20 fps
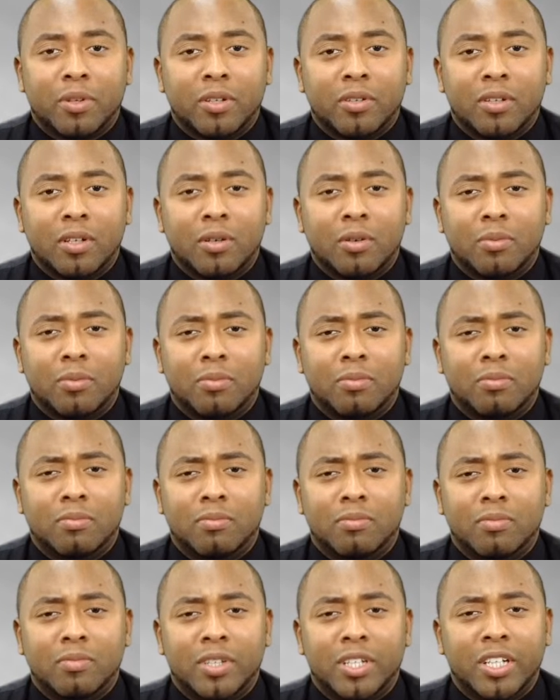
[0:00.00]

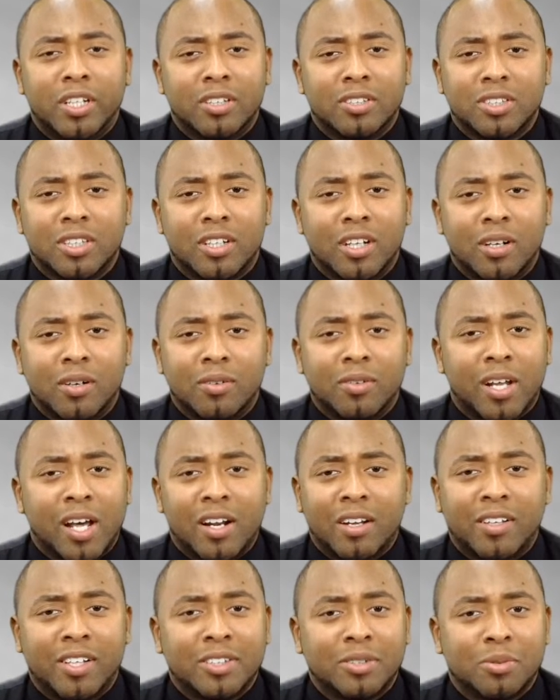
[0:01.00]
years ago, none
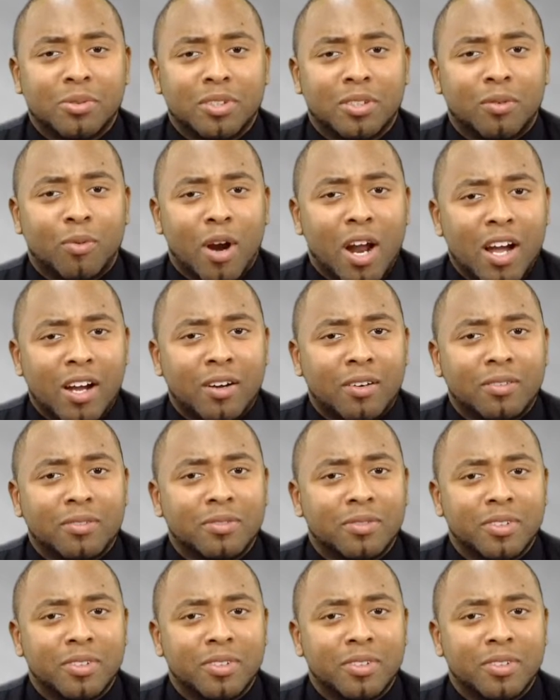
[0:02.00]
of this was around,